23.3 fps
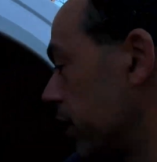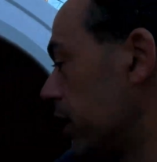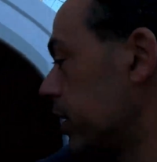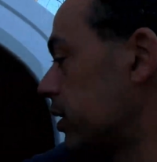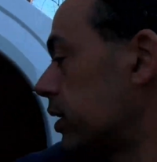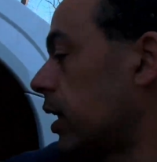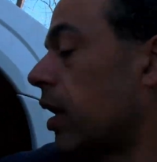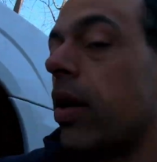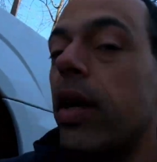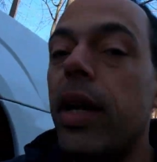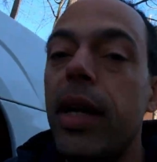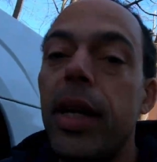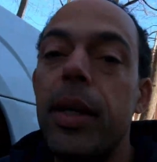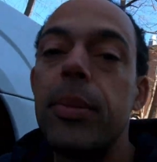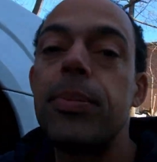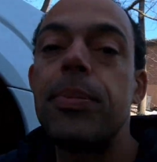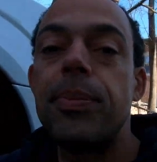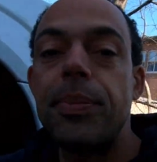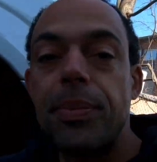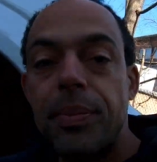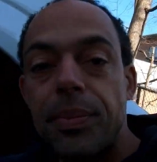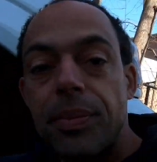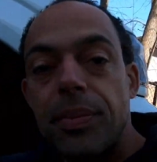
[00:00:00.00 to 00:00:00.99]
this out here.
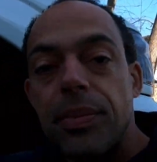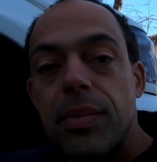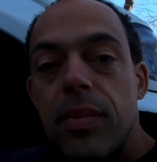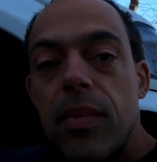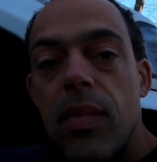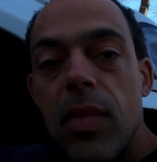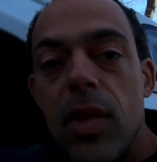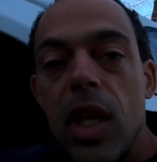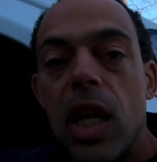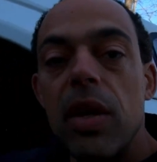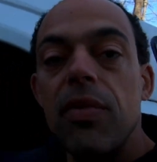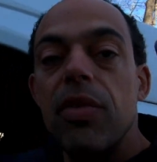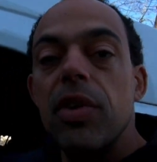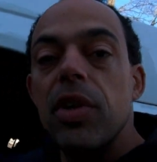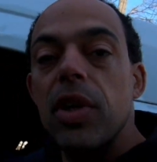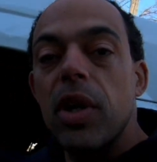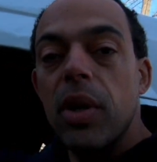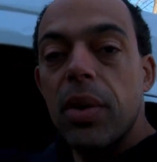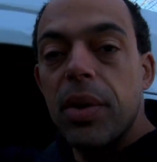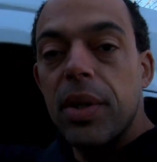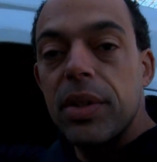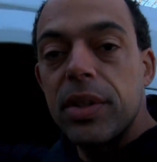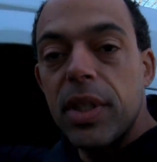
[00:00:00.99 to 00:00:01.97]
If you
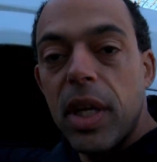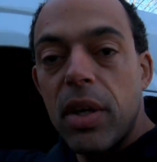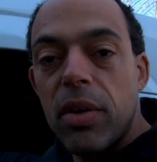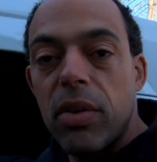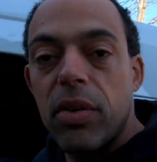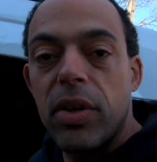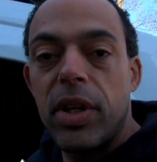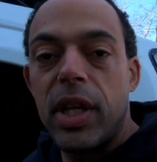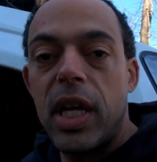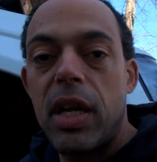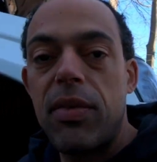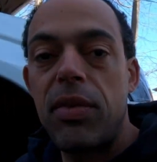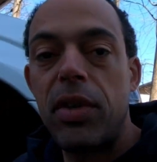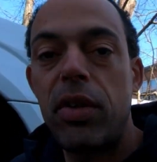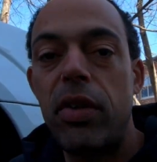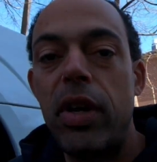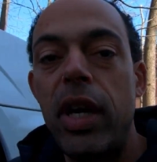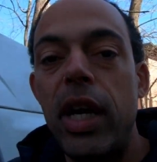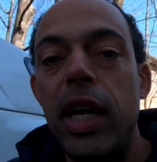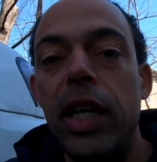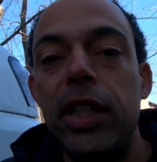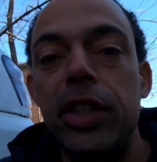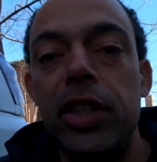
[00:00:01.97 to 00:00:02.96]
notice, I don't really have a
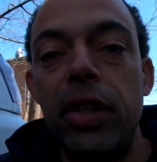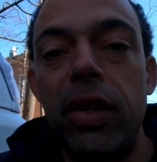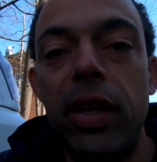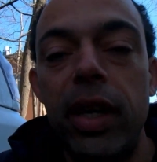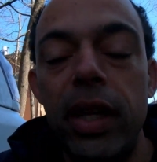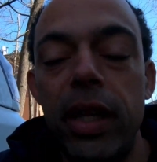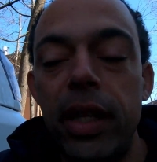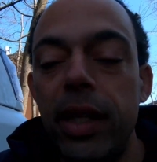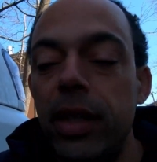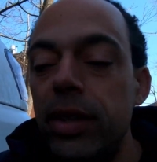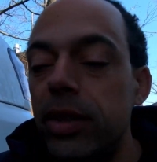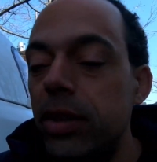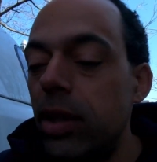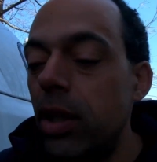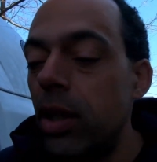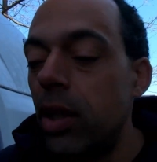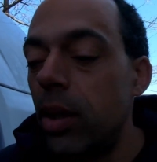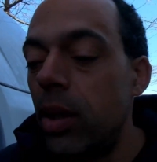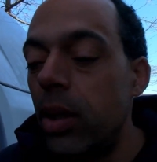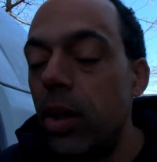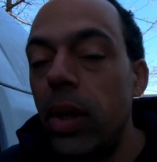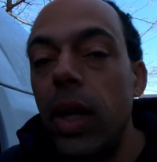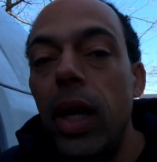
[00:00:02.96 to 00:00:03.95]
garage or anything,
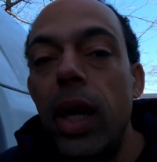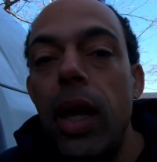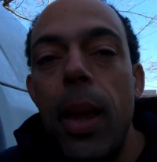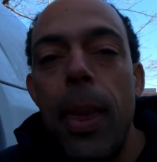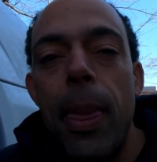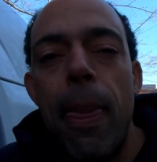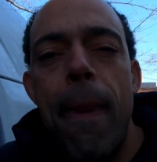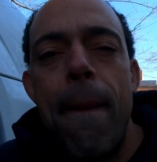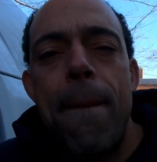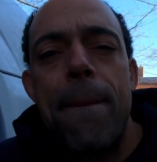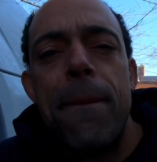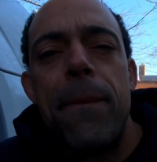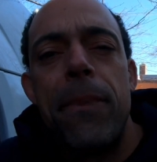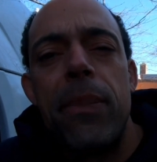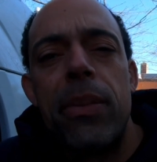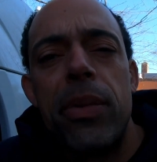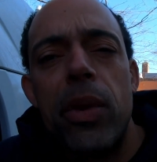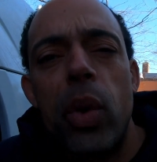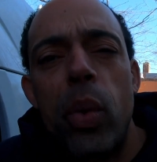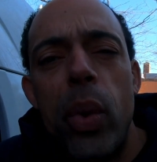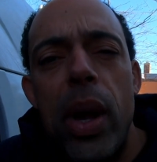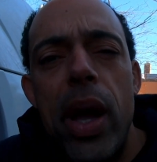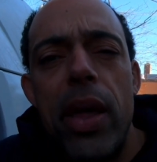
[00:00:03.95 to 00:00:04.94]
so
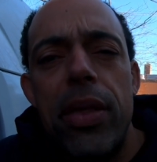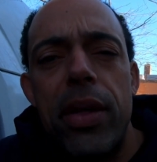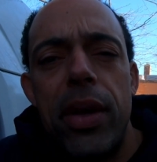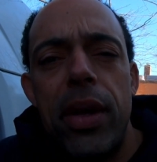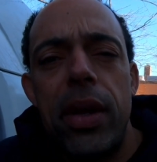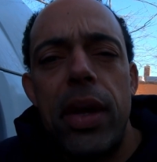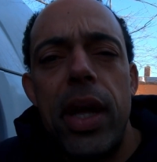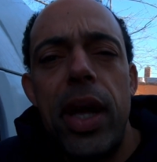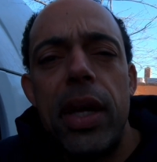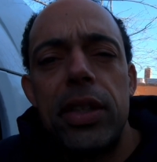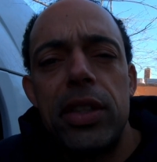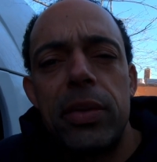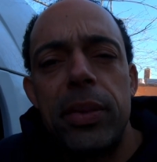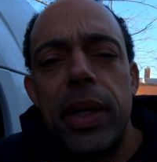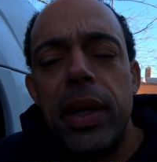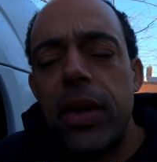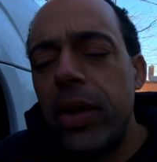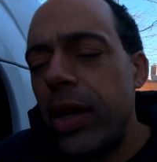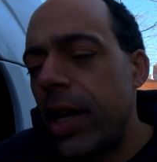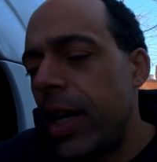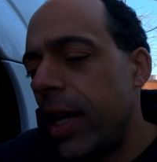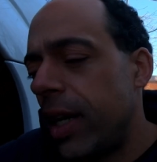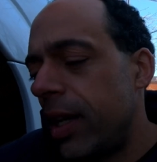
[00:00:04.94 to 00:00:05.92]
the weather hasn't been
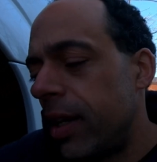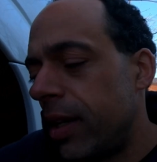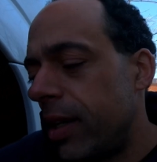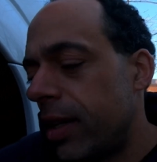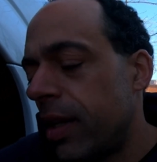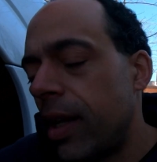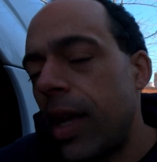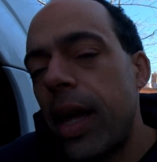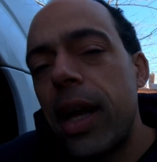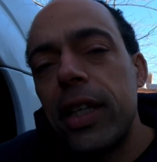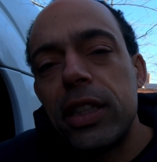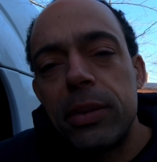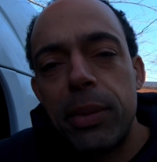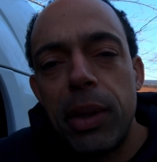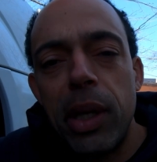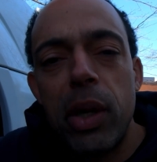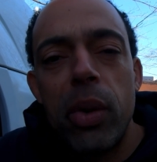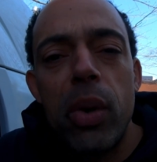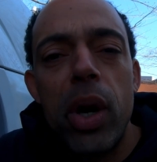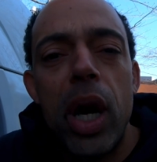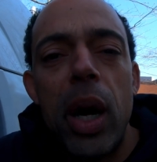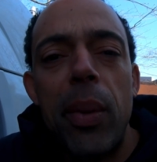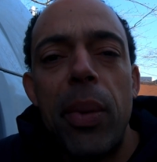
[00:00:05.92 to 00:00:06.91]
great. It hasn't been
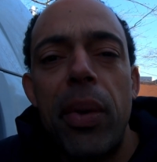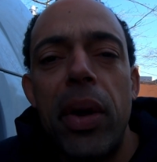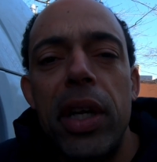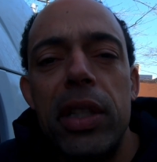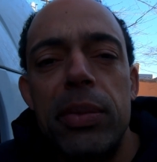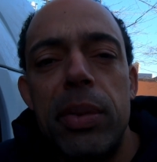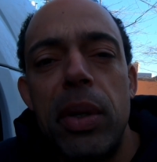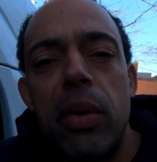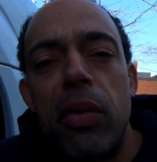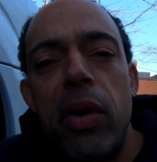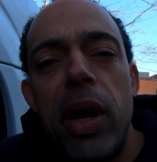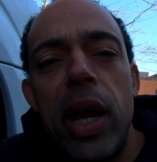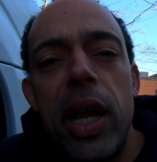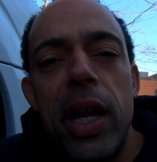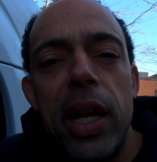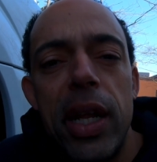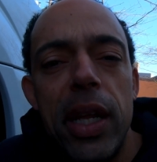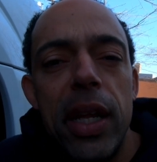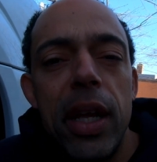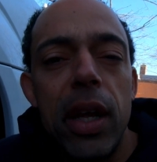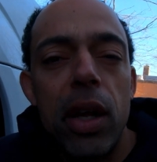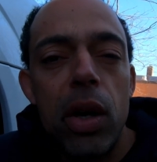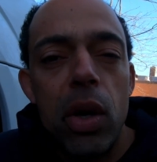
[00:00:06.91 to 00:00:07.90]
cooperating. It's been
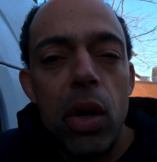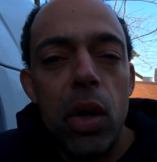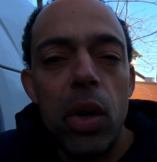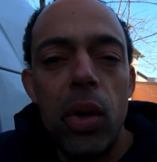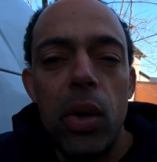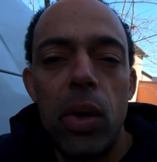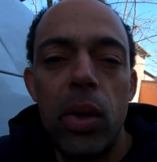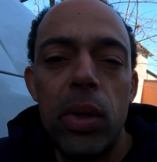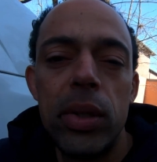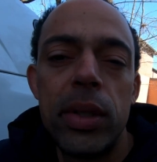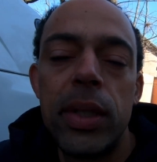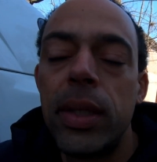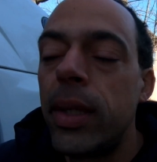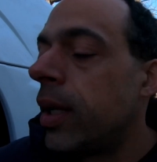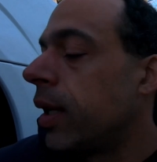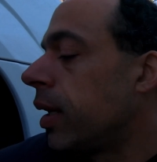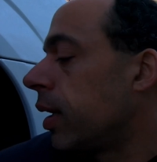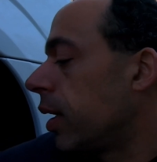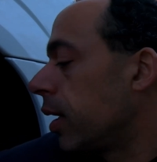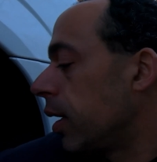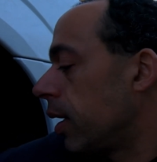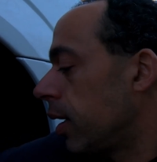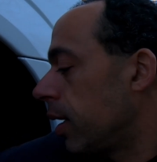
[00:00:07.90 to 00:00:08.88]
rainy and cold.
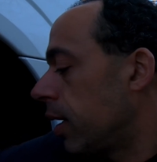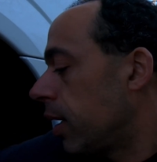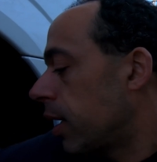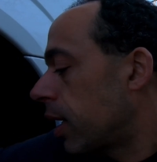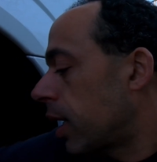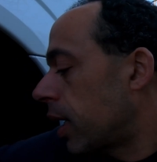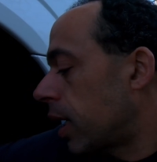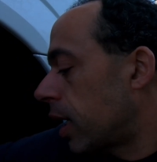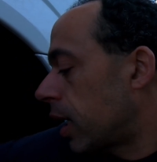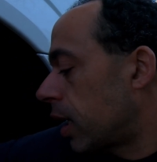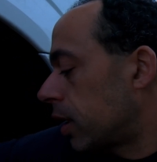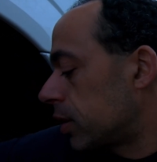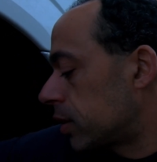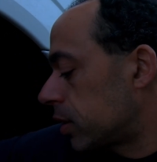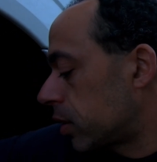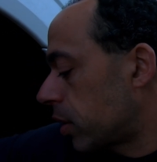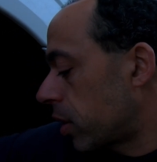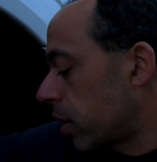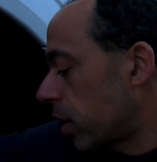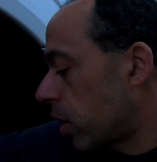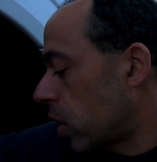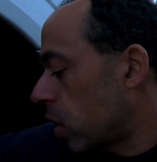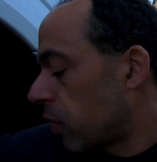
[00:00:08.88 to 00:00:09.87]
So
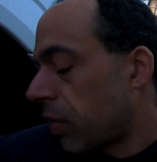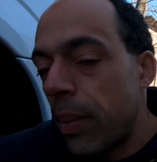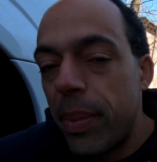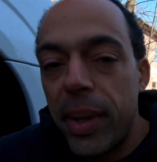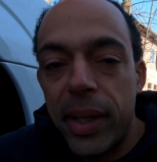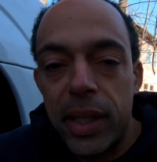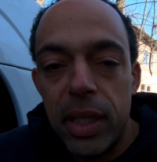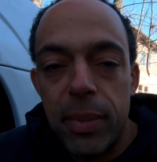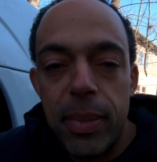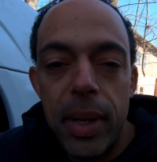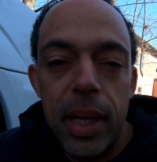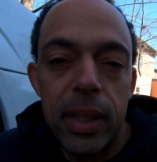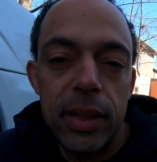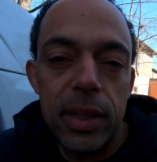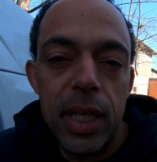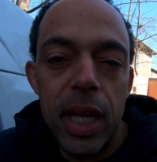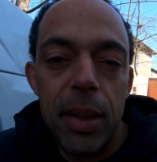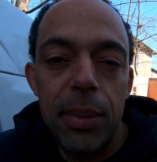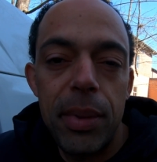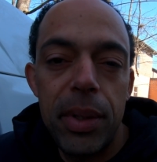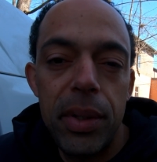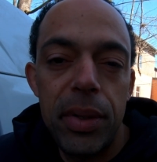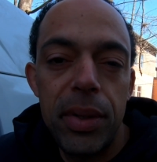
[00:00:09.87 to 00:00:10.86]
I don't know if I picked the best
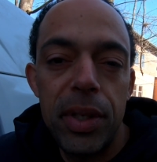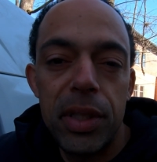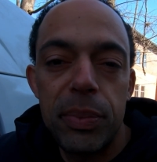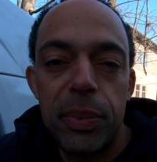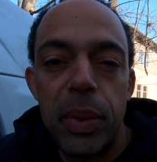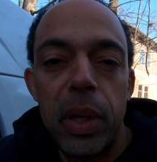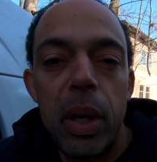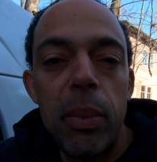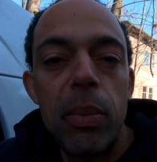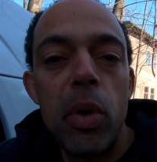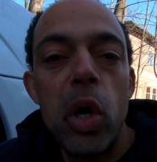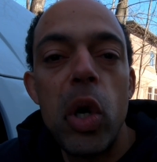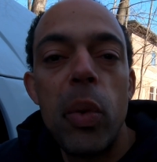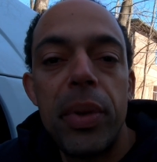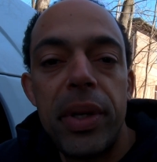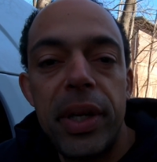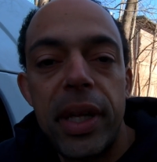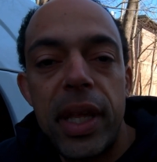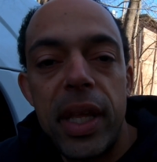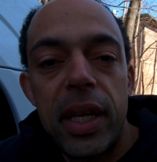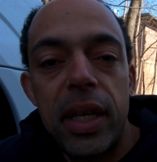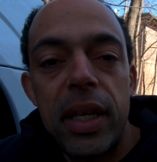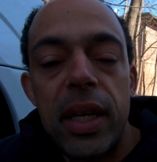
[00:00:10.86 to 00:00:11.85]
time to do this, but I'm hoping
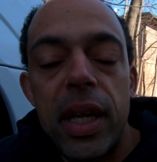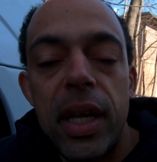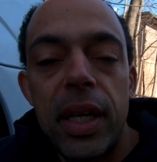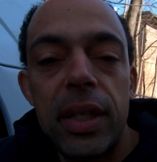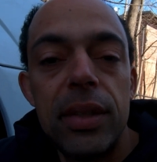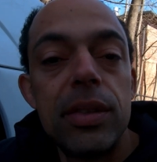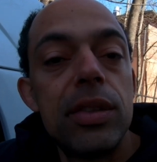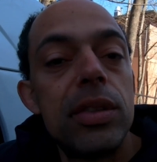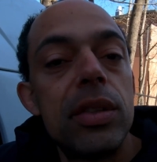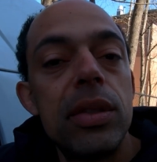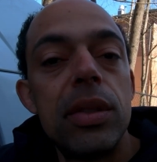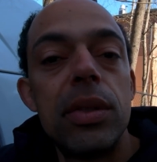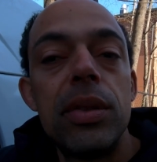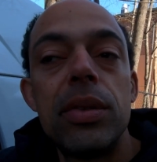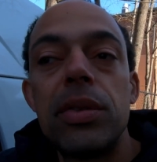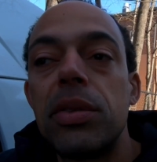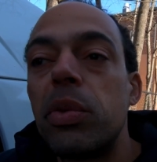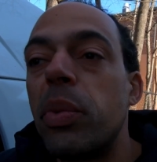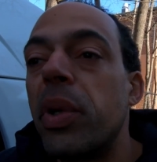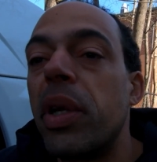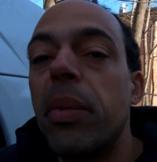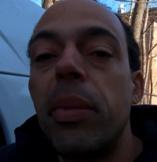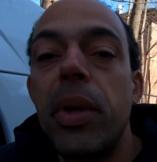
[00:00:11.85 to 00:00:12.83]
to get it done soon
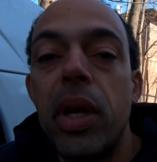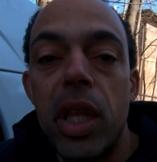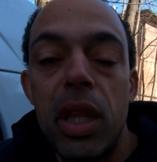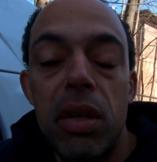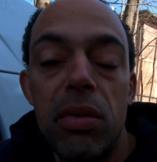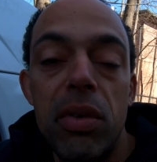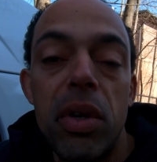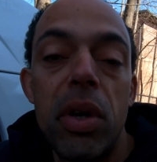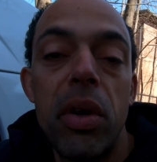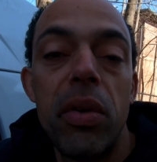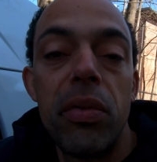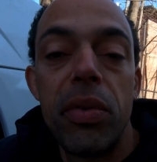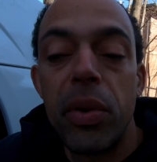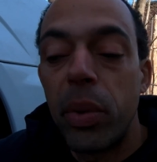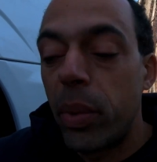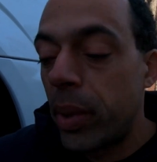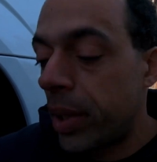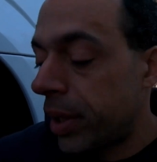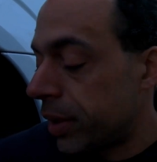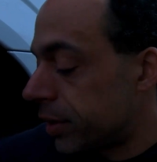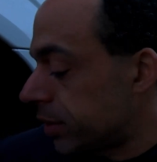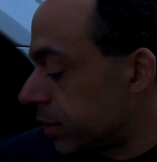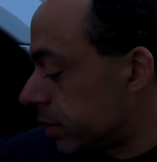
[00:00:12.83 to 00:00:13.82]
so we can be on the road for
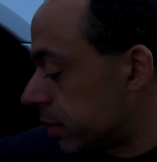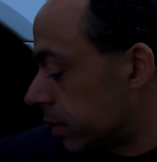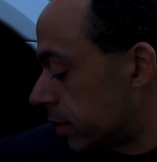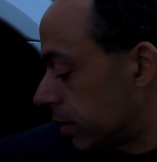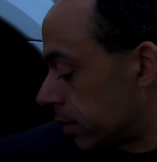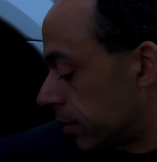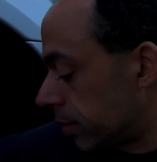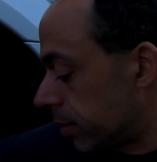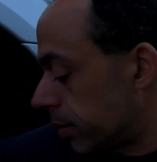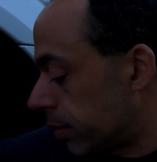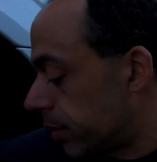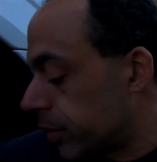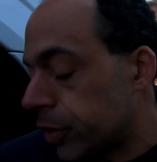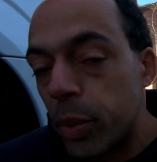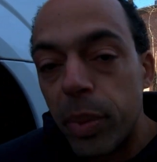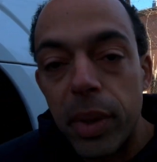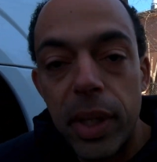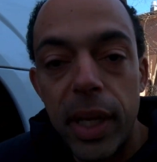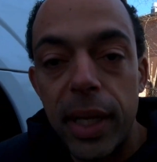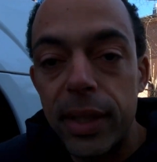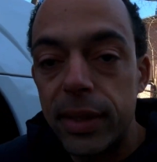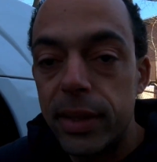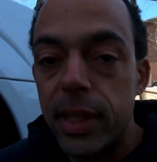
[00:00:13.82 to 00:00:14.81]
when it's
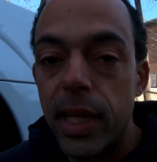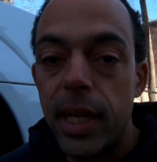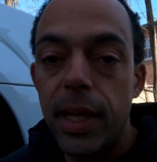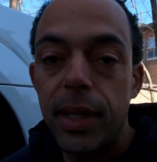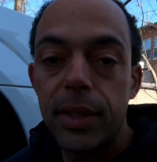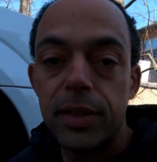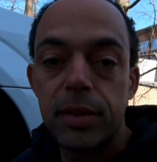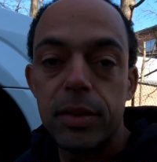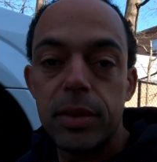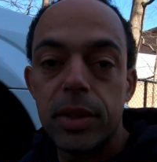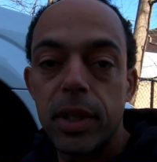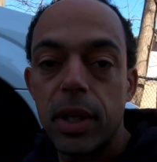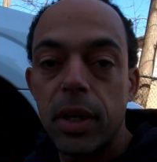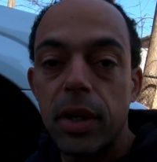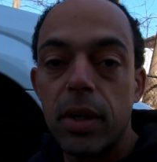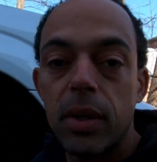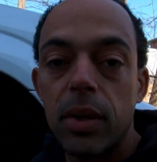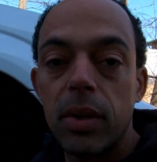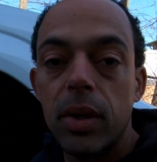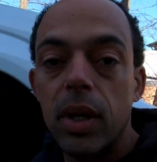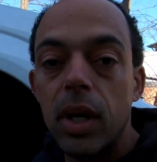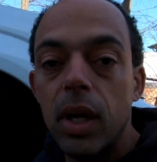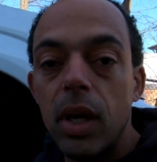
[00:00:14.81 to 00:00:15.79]
super nice days. So